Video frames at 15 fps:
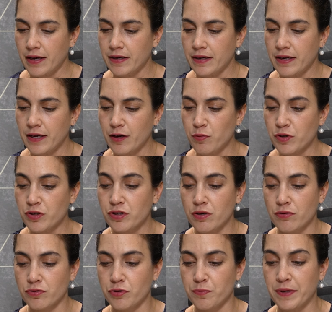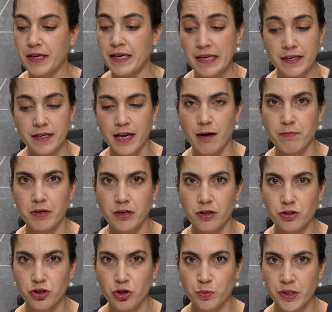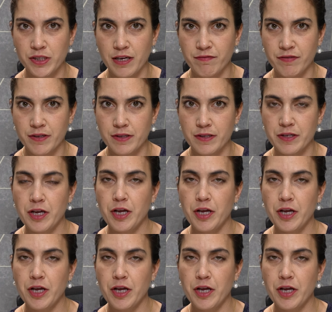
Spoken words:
And he was known to be kidnapped on October 7th.